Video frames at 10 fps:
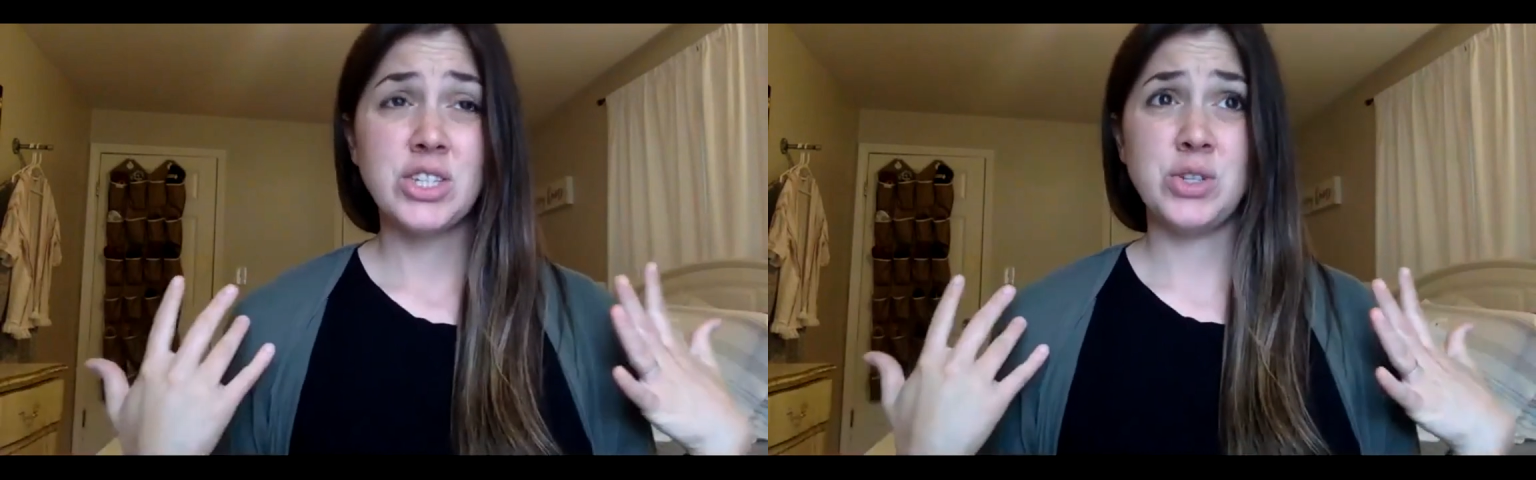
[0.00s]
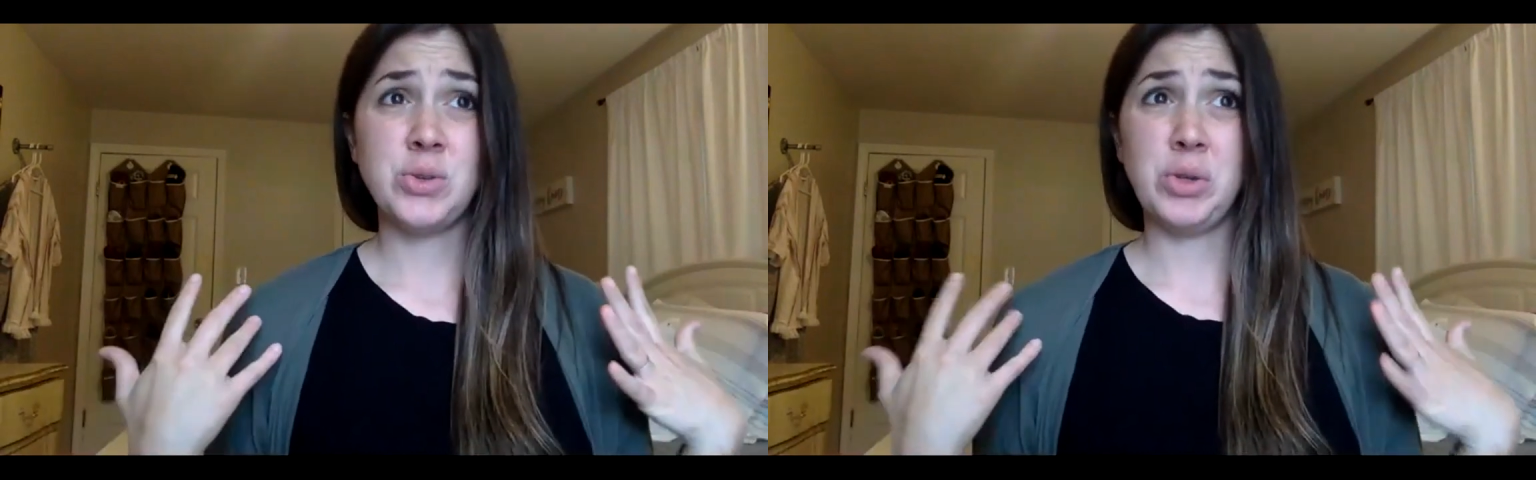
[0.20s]

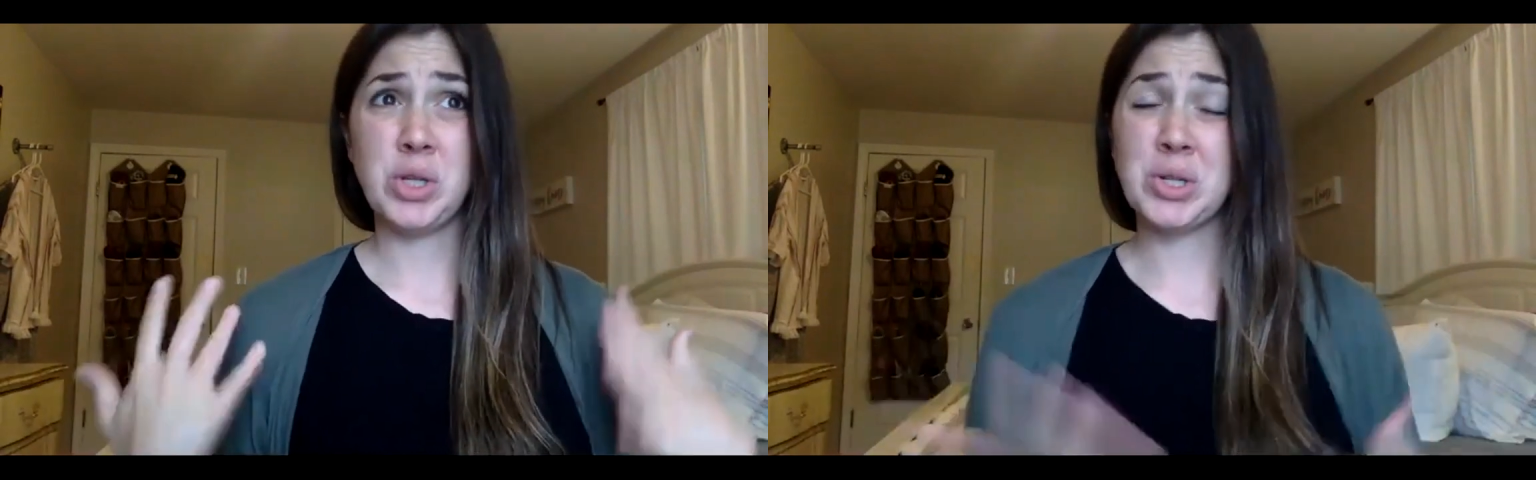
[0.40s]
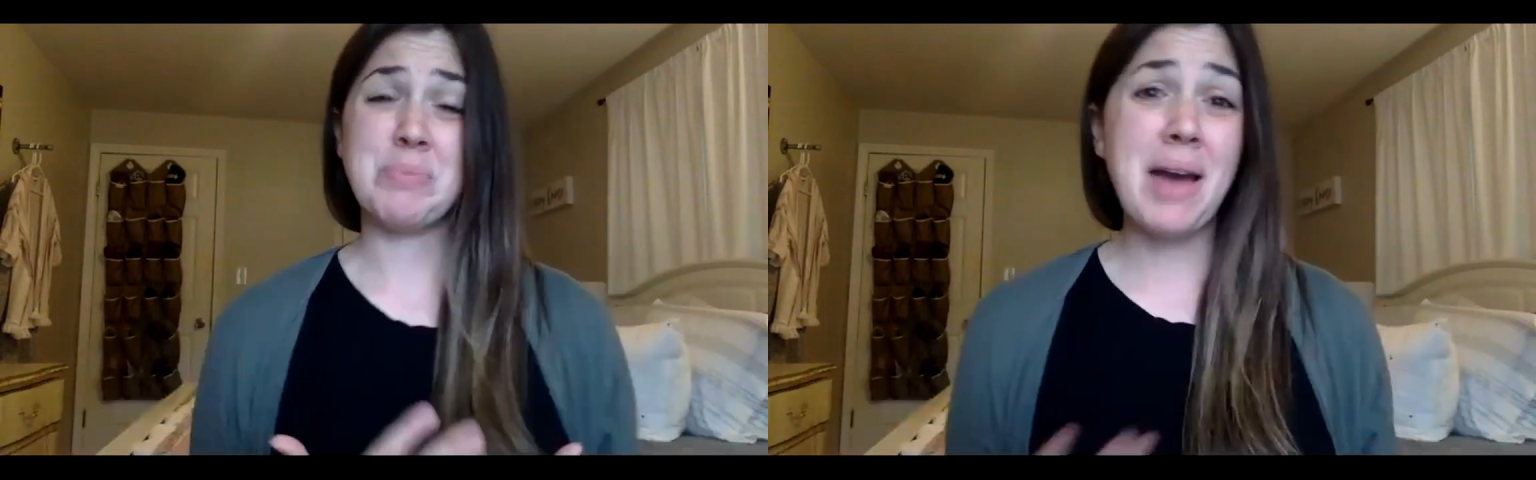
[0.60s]
to
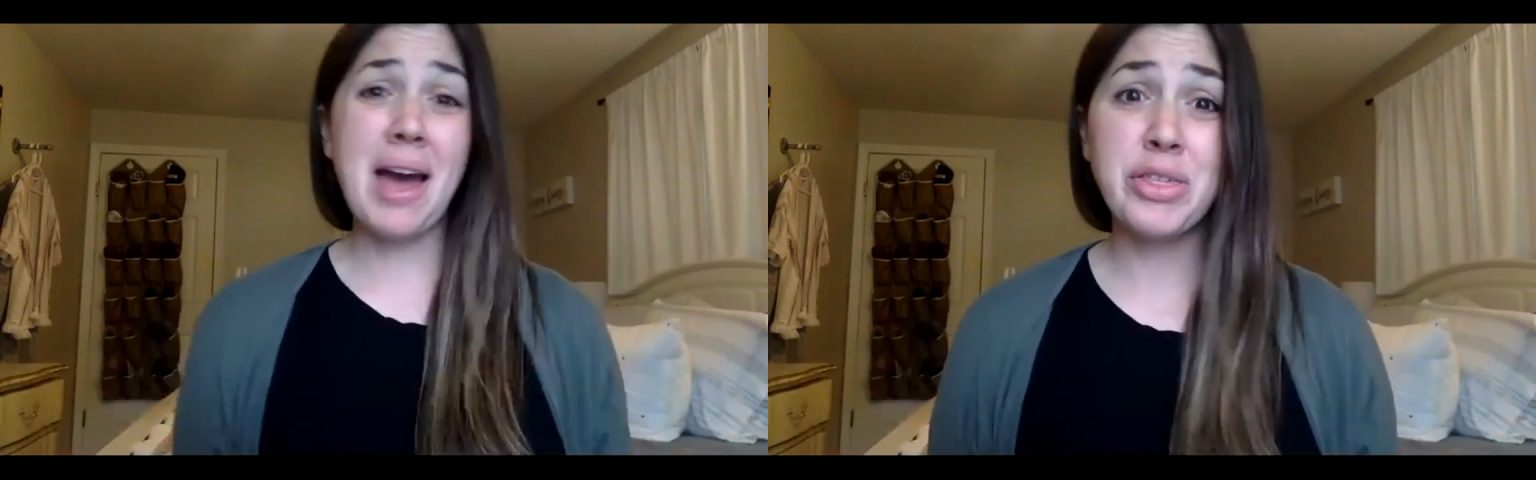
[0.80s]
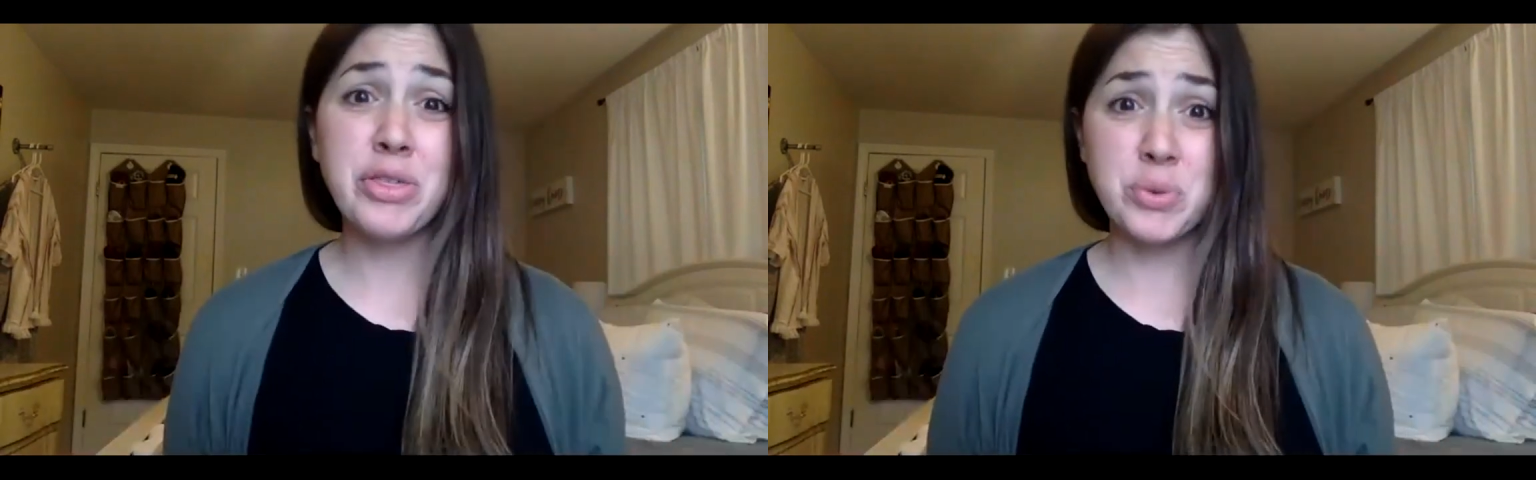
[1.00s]
learn
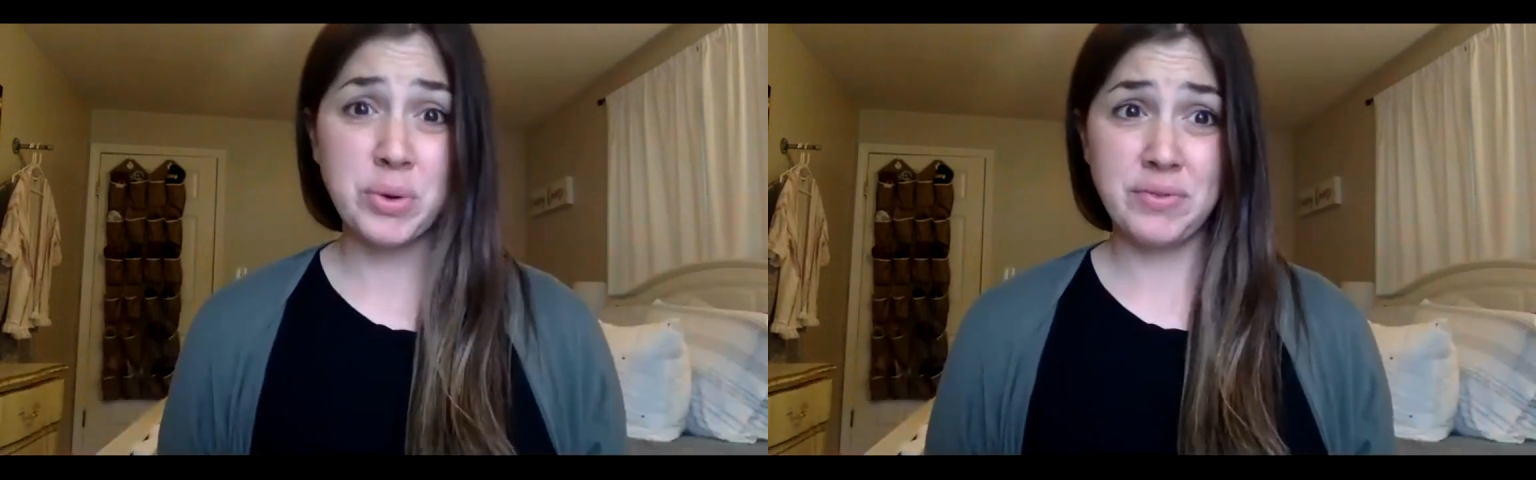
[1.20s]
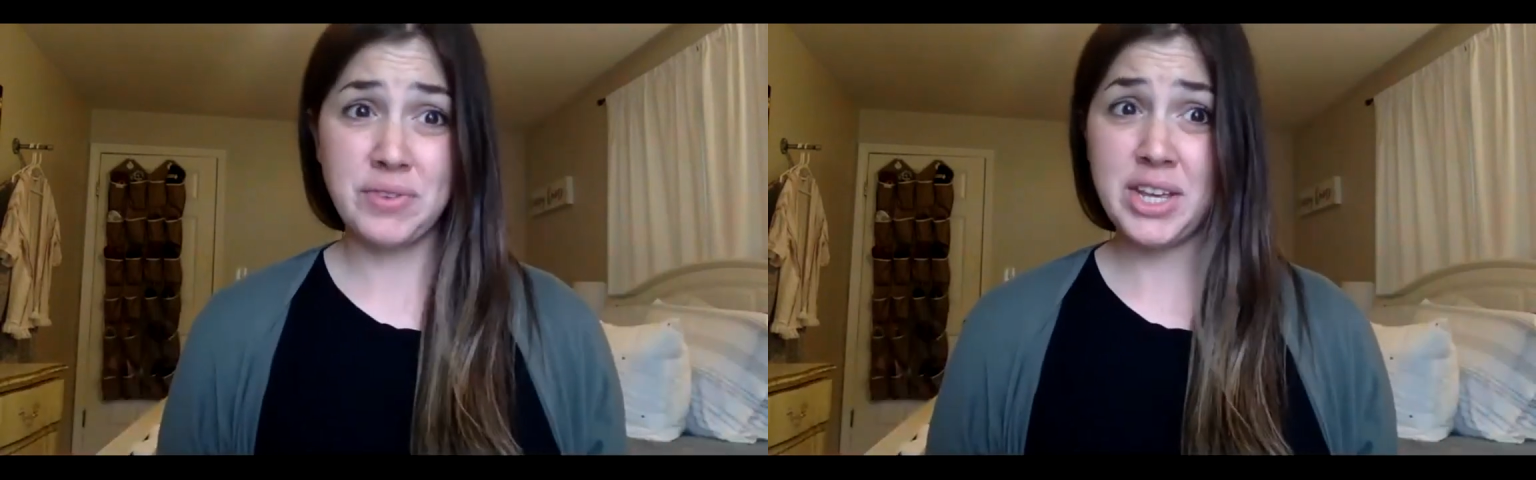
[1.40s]
math
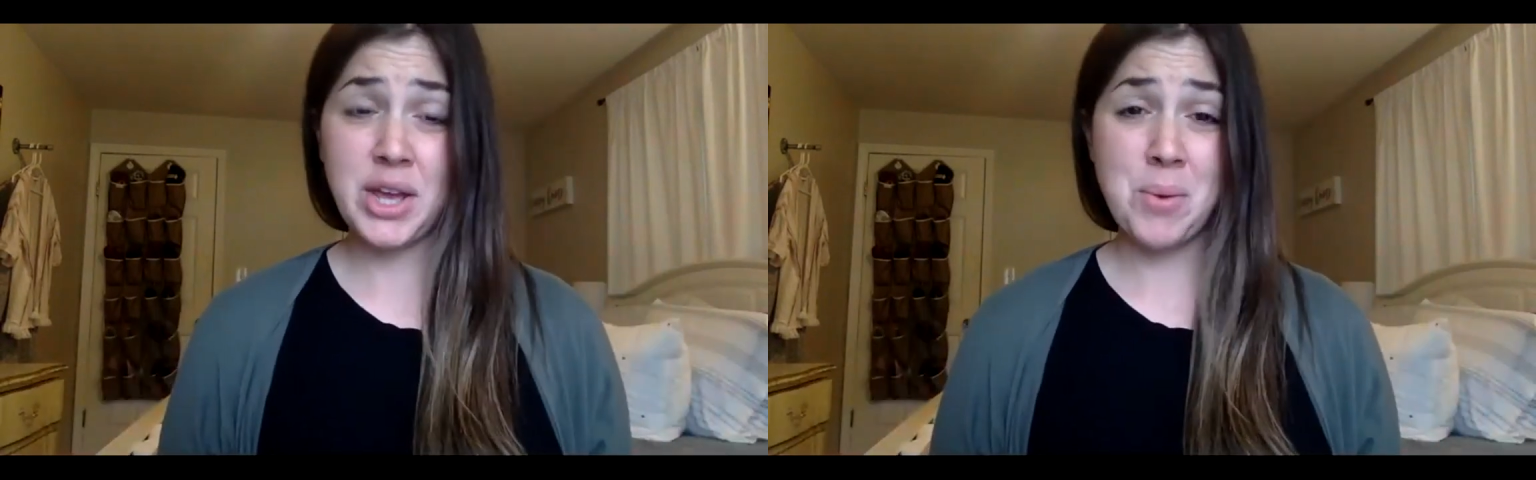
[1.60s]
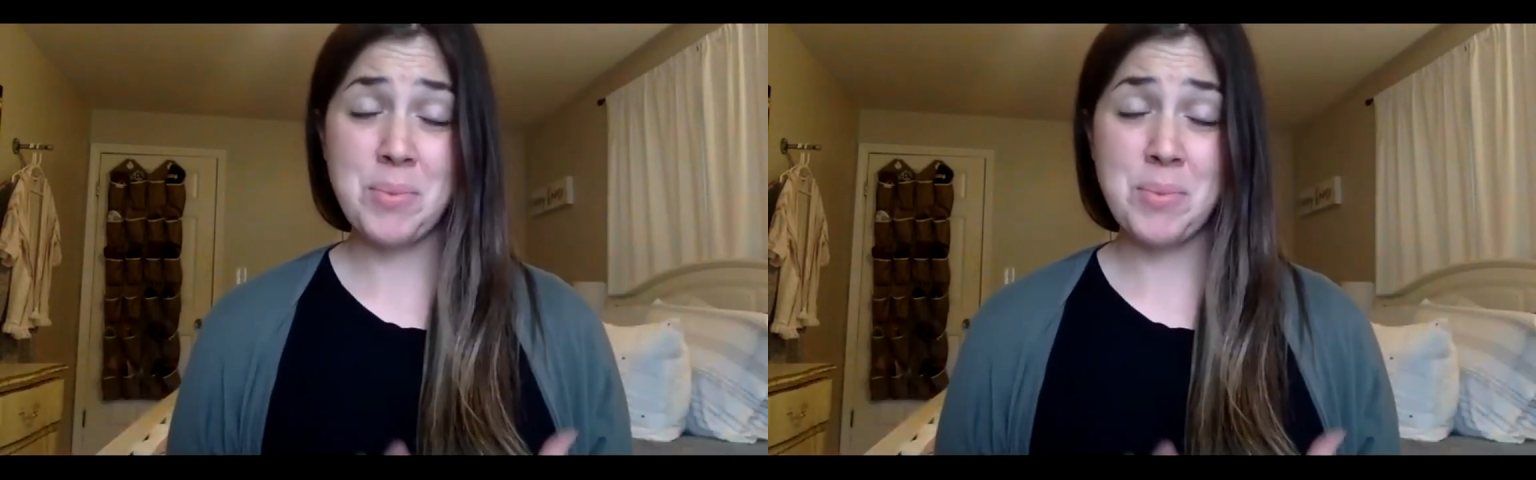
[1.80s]
through a video,